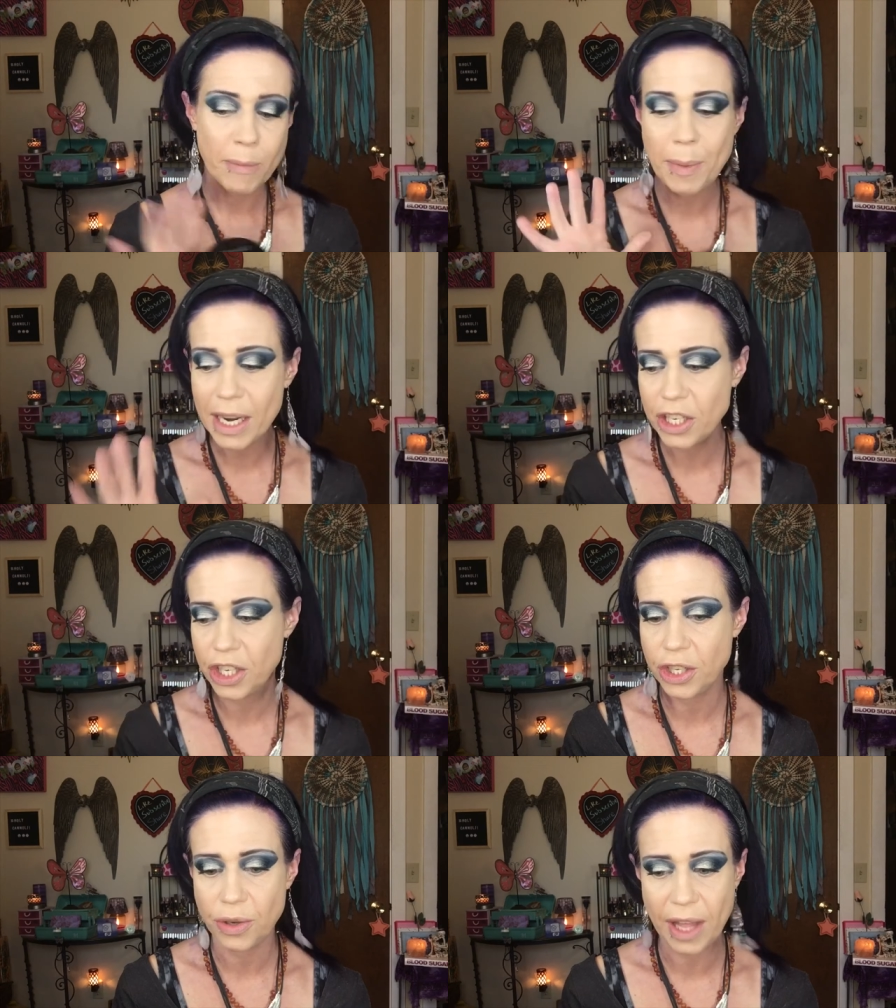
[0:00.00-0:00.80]
Maybe I
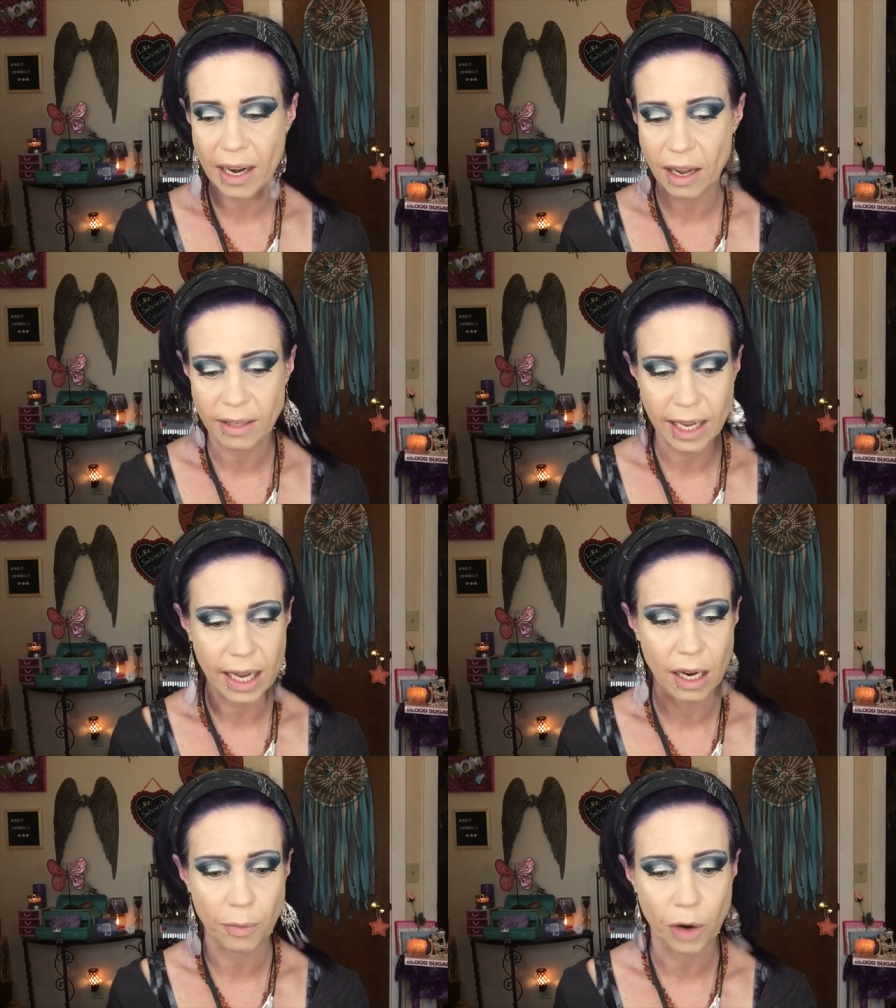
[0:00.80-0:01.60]
should do that on
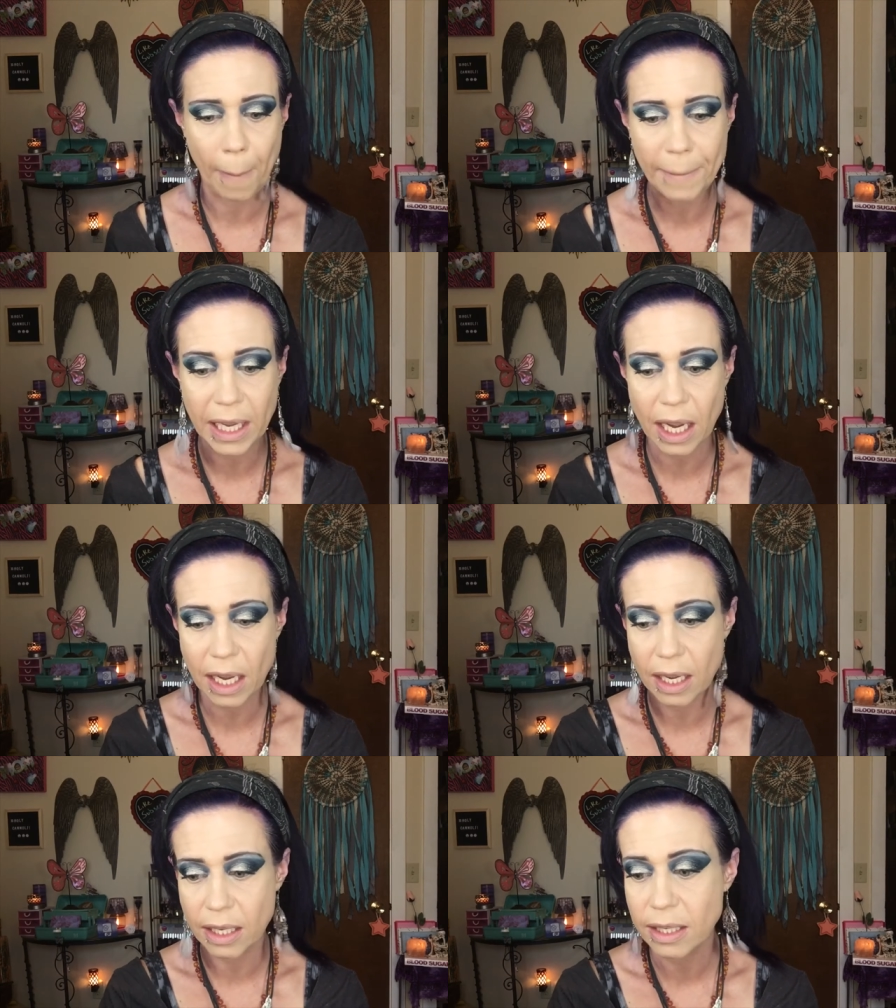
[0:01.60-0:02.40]
camera
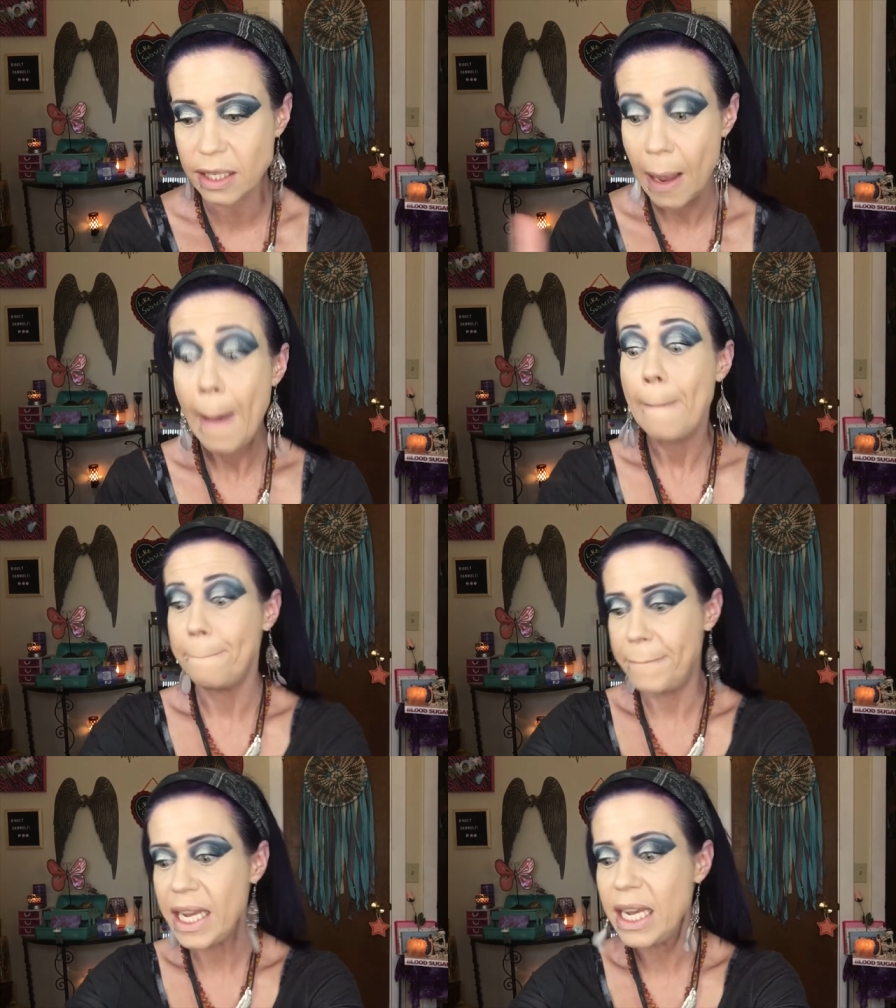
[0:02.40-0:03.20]
because,
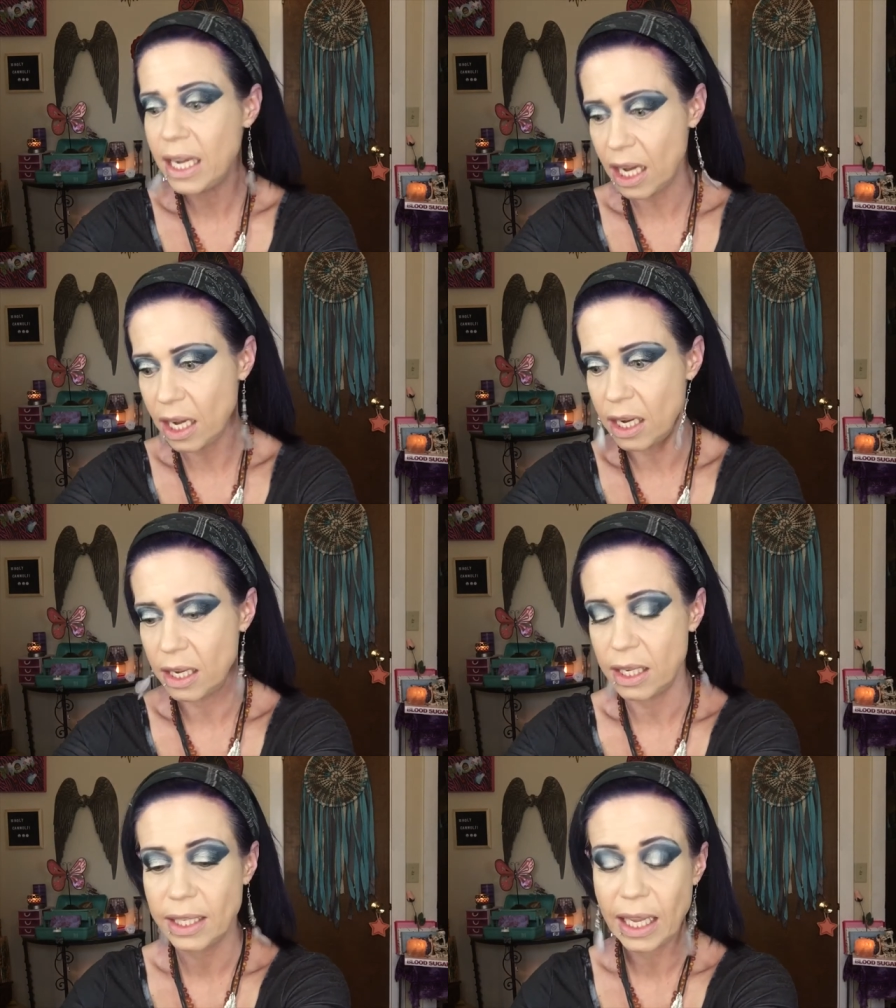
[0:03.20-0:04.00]

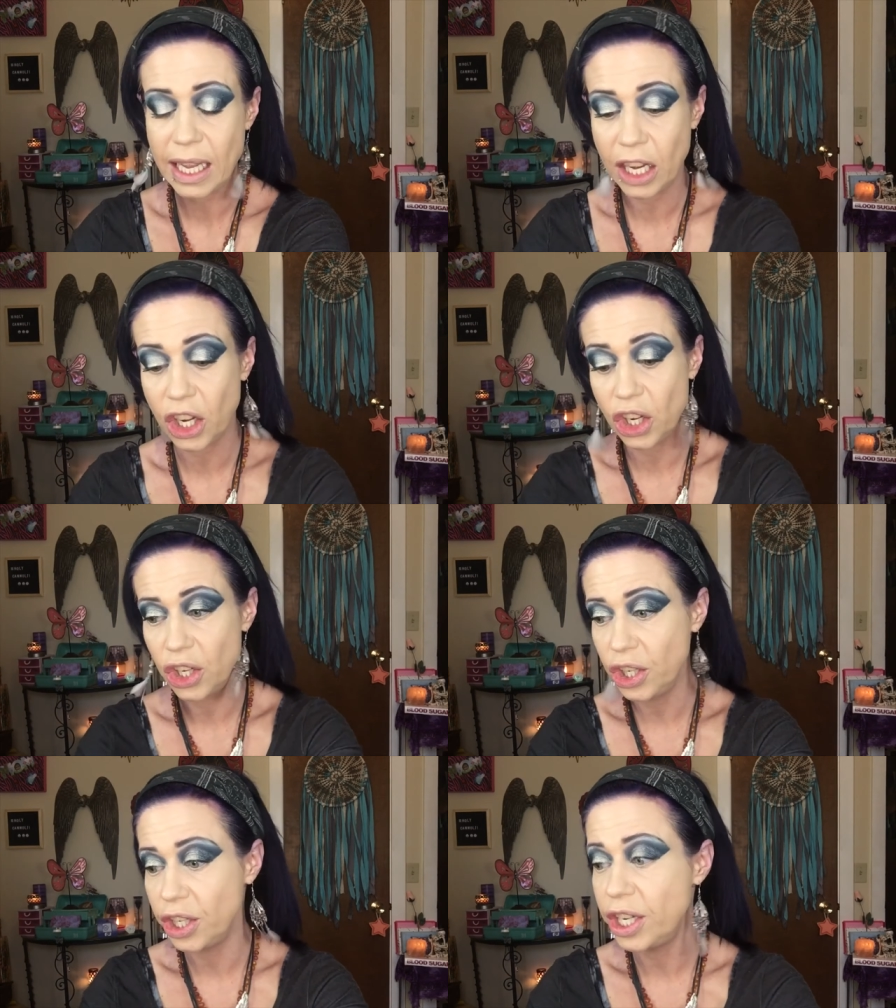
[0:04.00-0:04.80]
because it
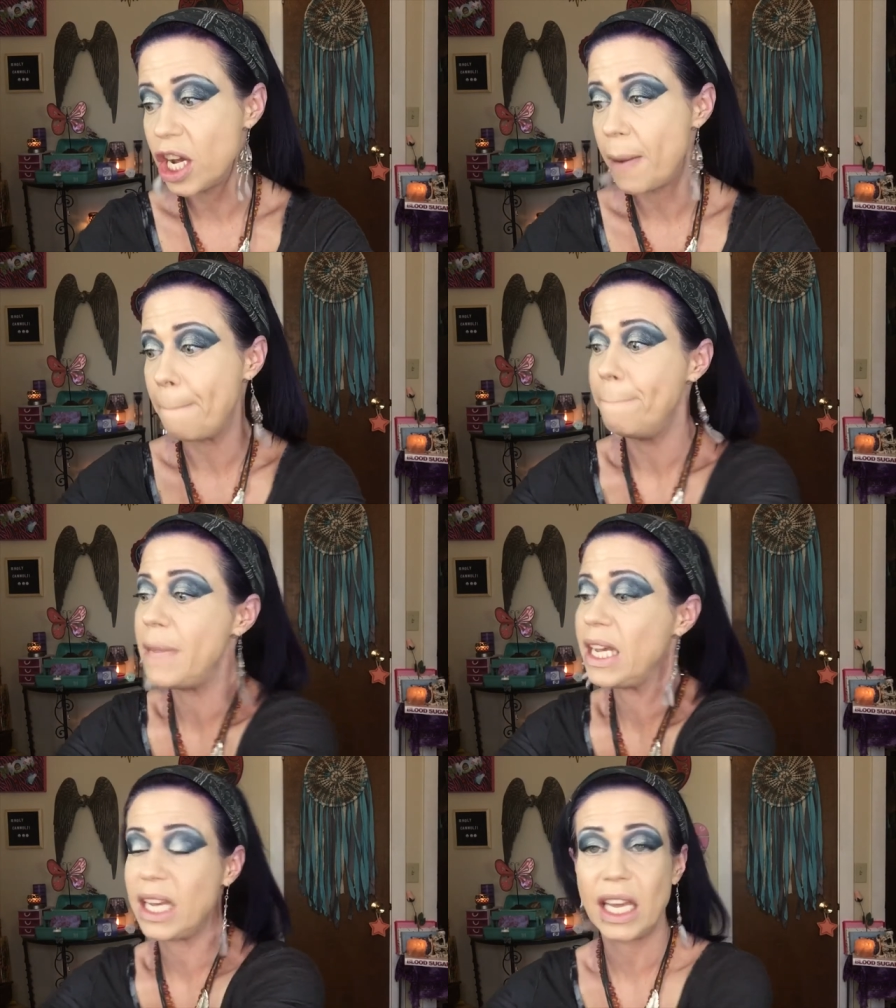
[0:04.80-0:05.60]
could
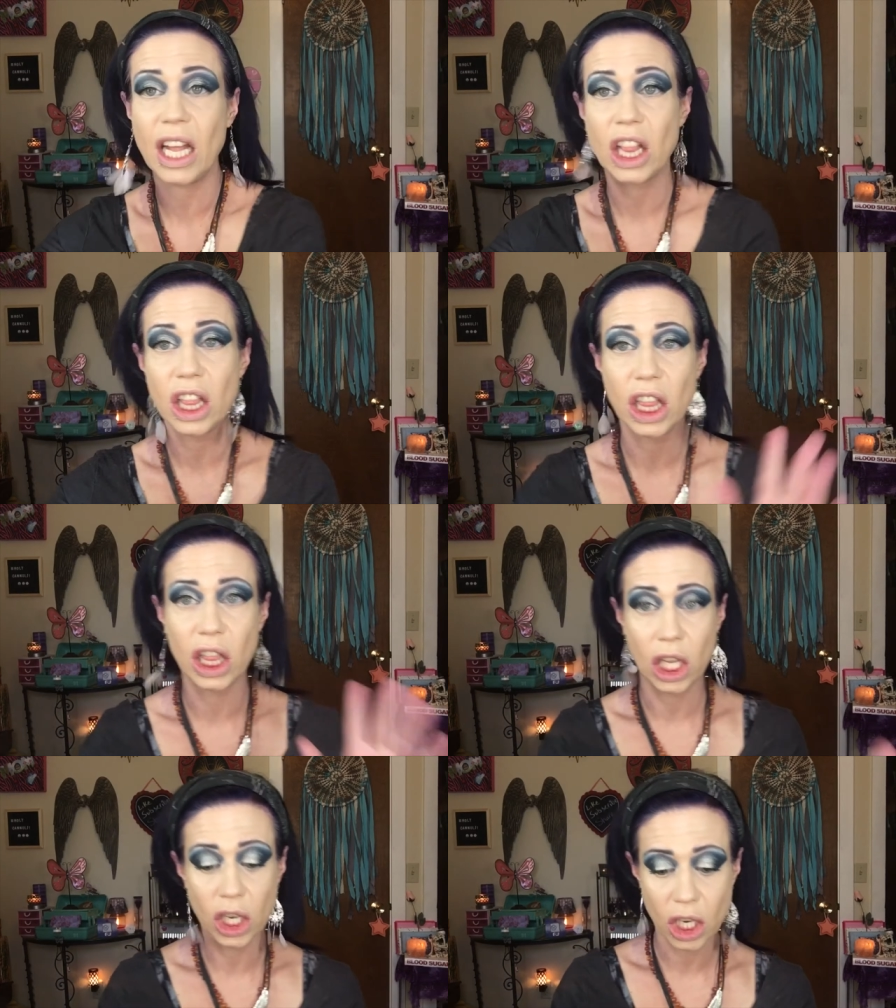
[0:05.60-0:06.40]
make it
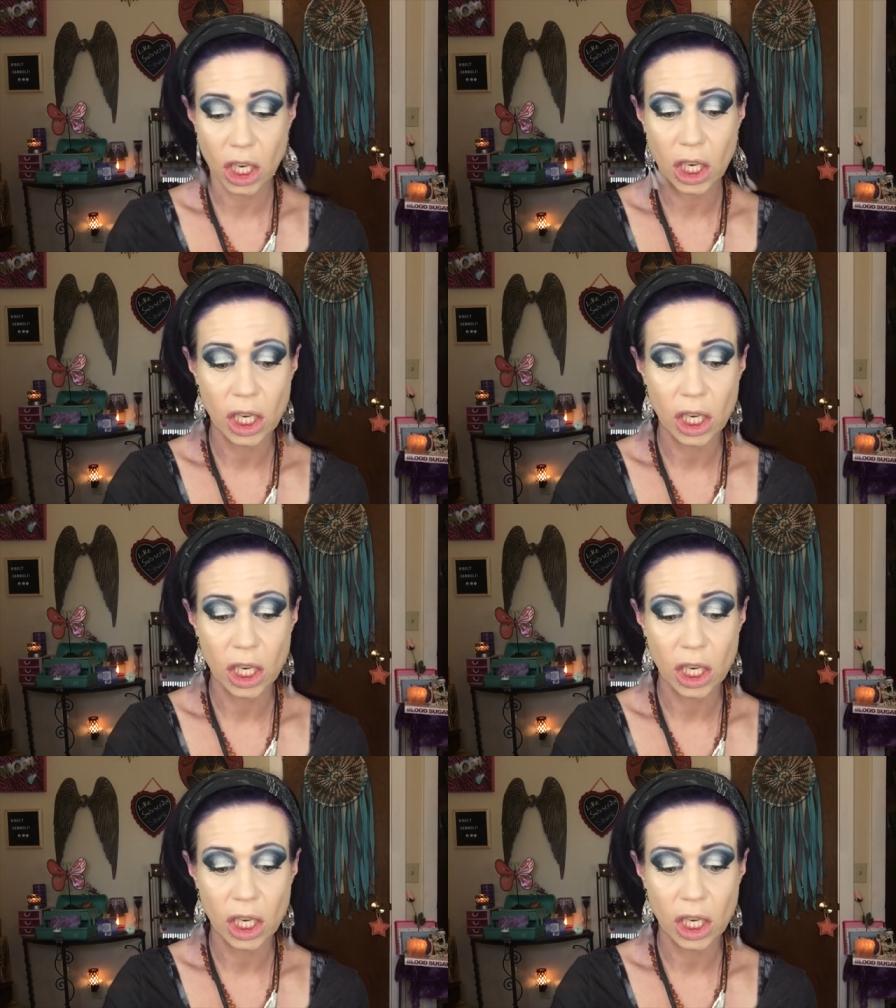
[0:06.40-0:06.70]
look